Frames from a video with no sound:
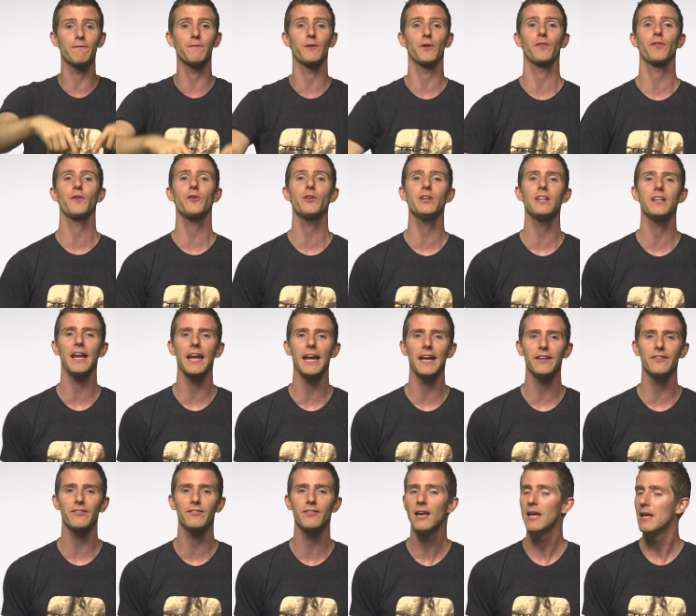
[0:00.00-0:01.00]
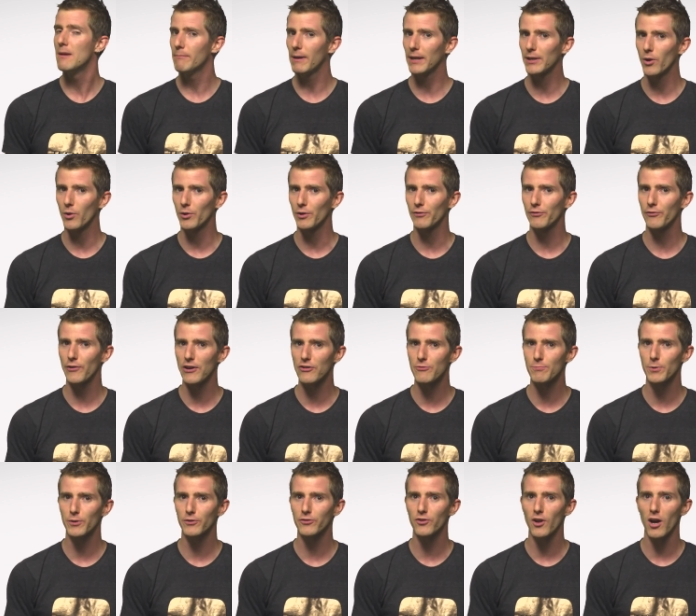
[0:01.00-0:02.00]
for 30 days by going to
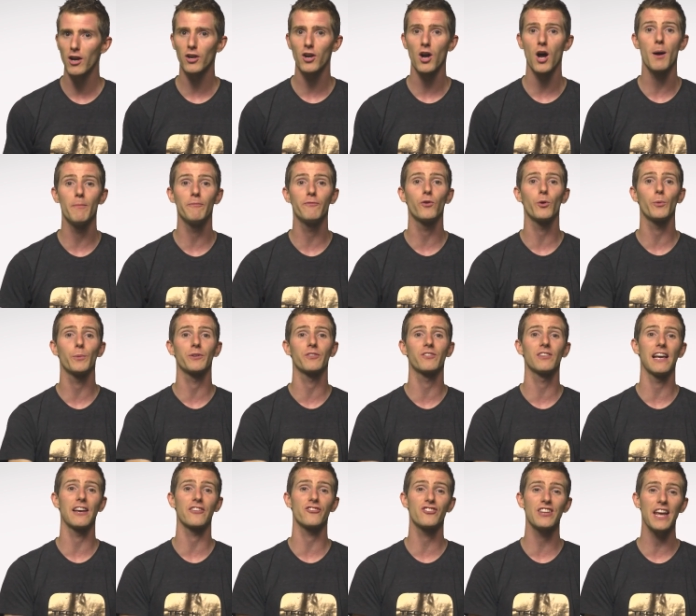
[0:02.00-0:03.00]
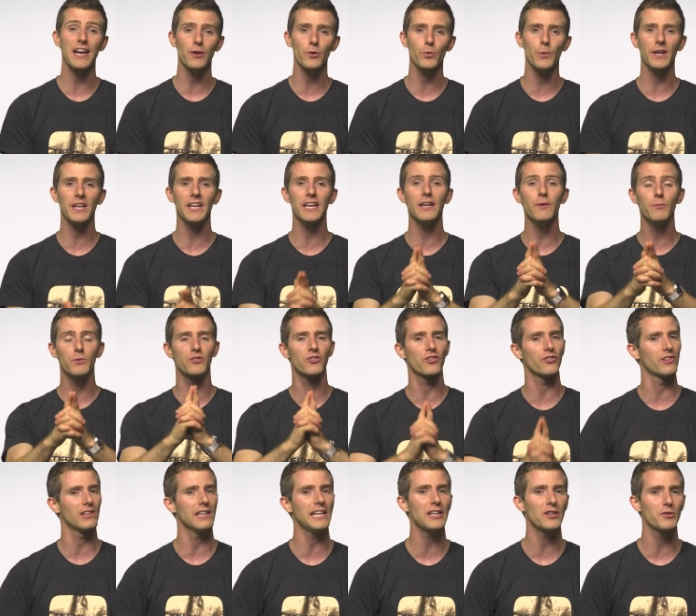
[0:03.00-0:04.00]
freshbooks.com/techquickie, which
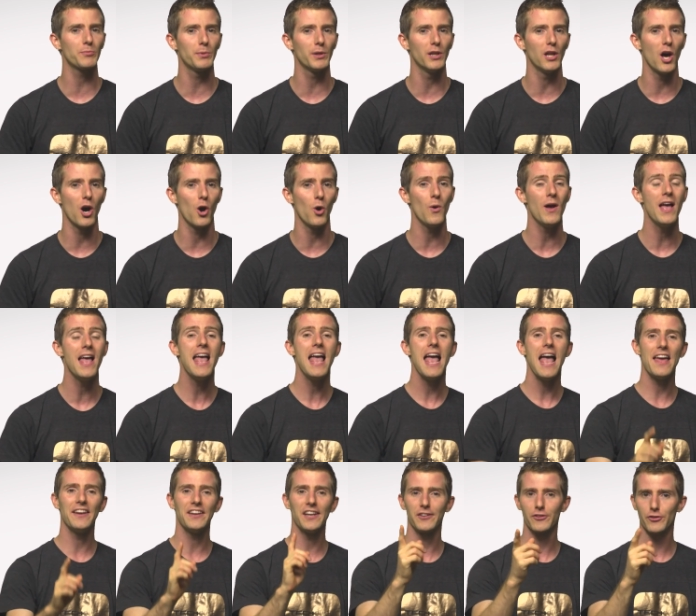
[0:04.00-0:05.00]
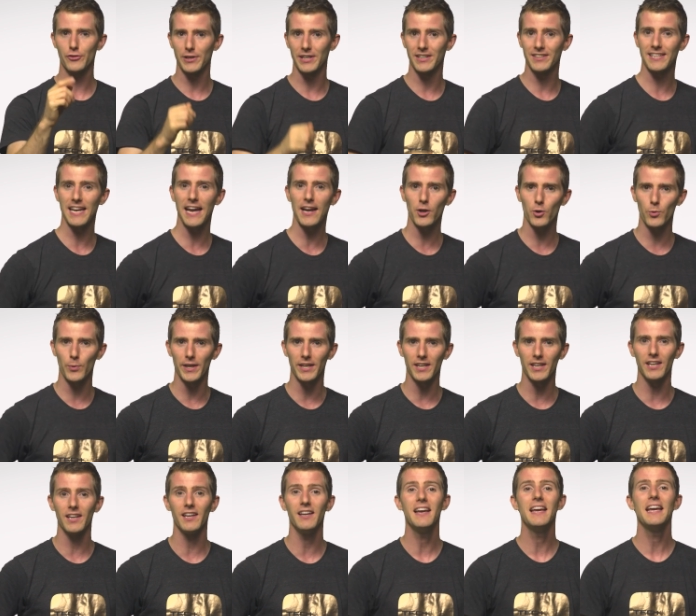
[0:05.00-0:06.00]
is linked below, and entering
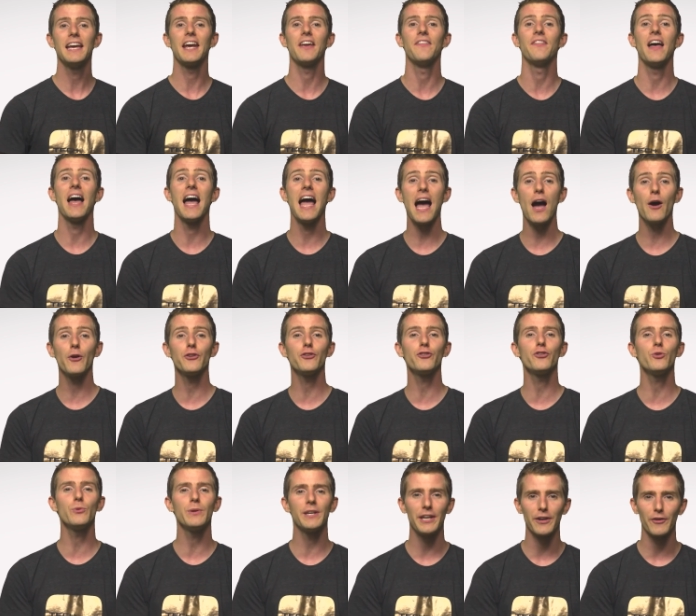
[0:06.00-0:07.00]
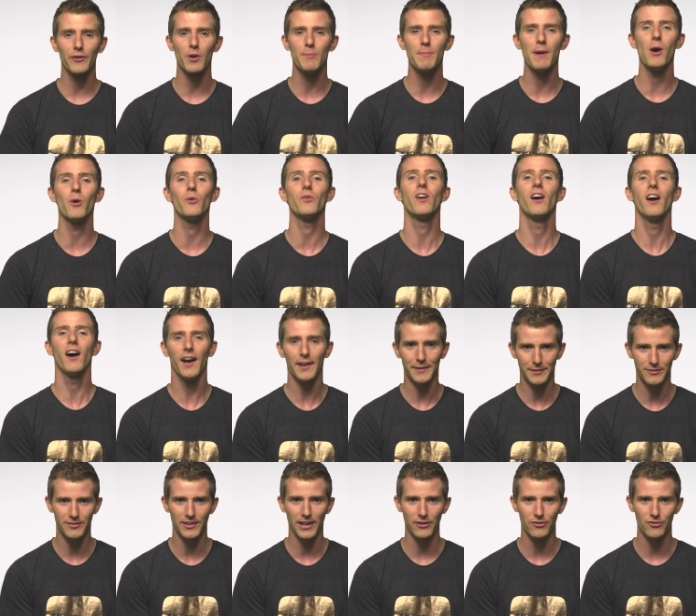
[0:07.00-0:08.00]
techquickie in the how did you hear about
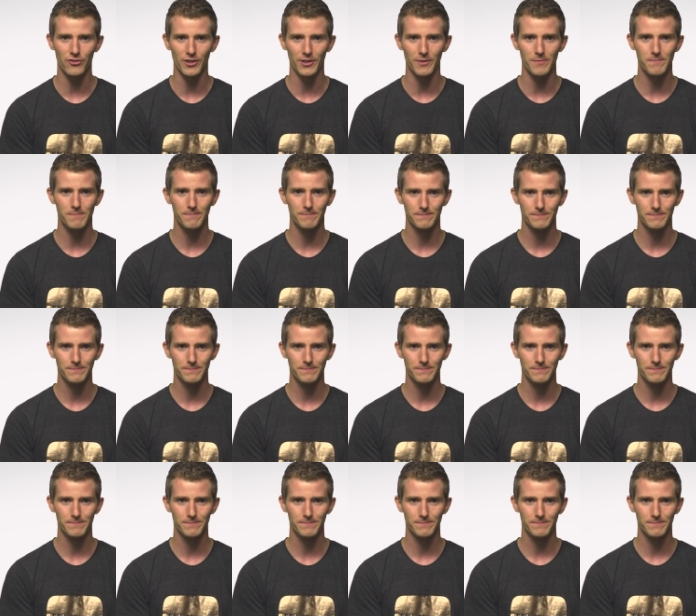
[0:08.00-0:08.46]
us section.